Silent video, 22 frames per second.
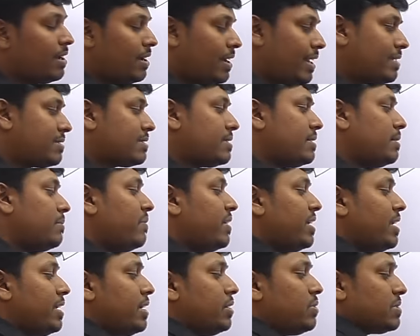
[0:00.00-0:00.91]
Next step,
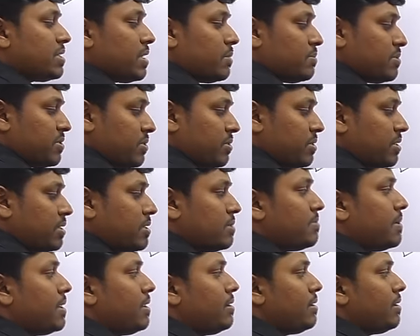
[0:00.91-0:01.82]
we need to substitute this
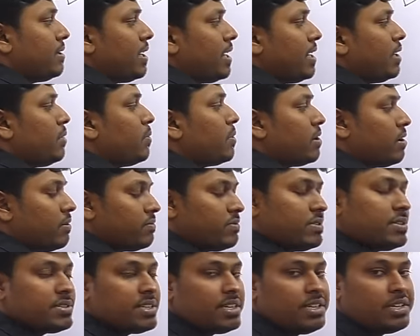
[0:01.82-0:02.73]
man in any one of
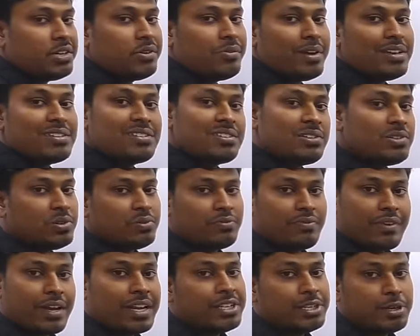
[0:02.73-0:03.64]
this equation to
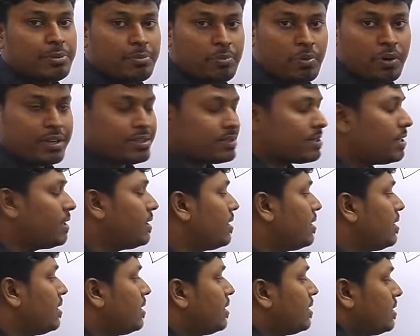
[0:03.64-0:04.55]
find the boys, right?
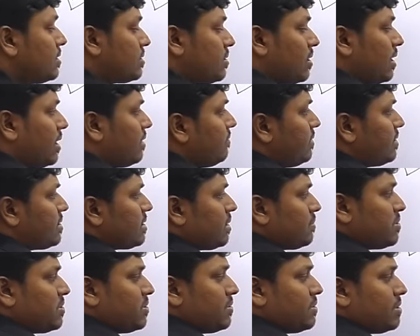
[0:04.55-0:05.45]
So let me
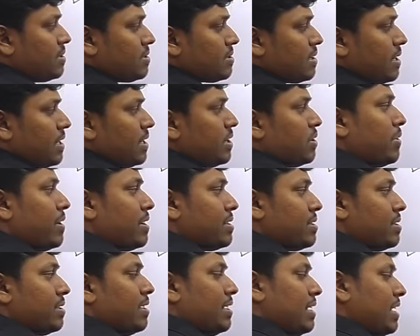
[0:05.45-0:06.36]
substitute this
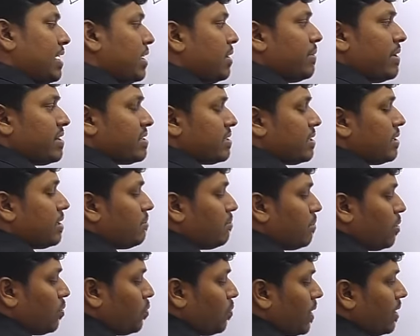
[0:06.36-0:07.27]
equation in equation
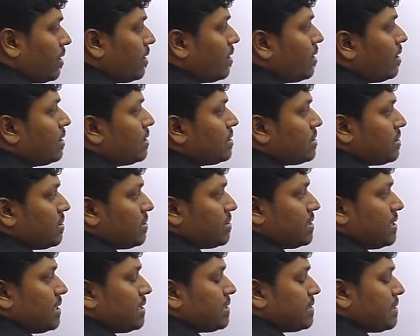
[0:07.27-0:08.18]
number 1. So
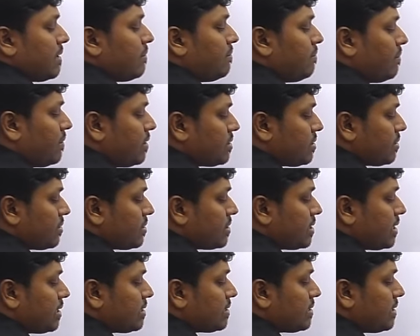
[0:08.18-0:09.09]
6m, so
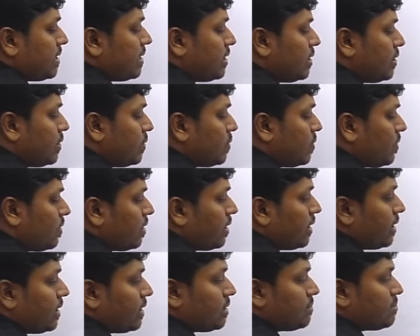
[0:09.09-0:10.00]
6 into,
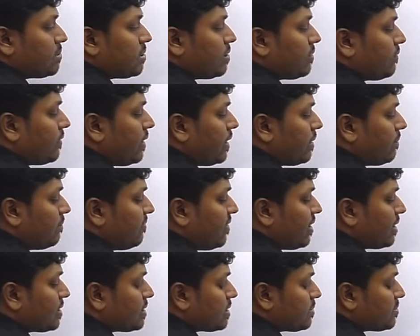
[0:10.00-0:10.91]
in terms of m,
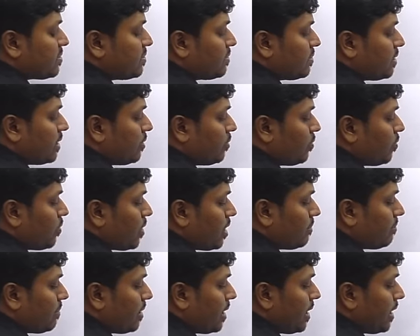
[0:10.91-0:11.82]
we are substituting
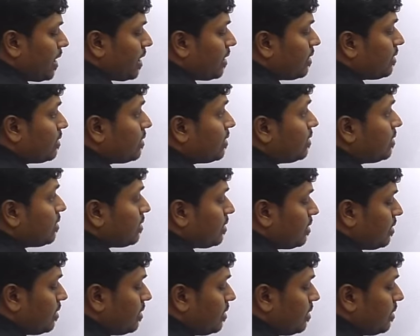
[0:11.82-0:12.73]
1 by 100
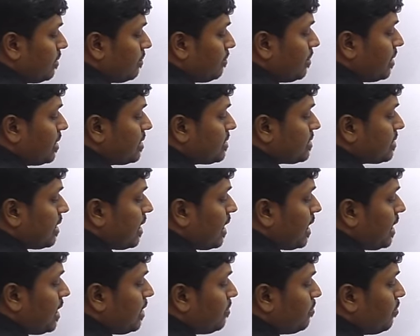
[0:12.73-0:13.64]
plus
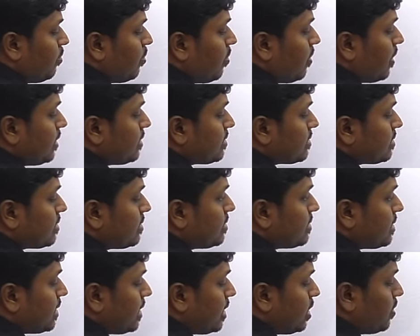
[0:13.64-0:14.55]
8 boys
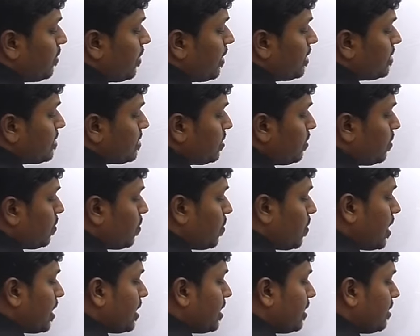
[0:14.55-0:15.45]
is equals to
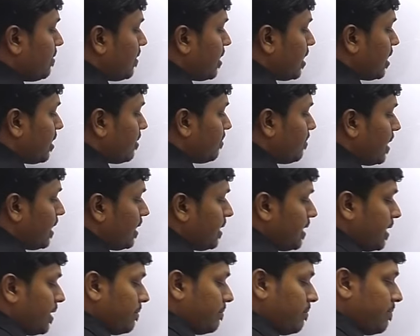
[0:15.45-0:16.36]
1 divided by
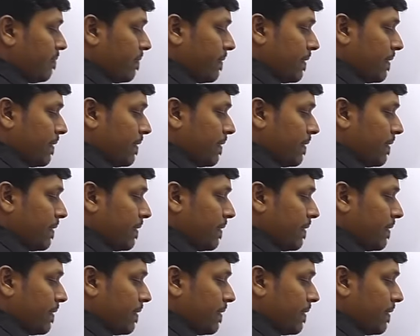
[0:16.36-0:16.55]
10.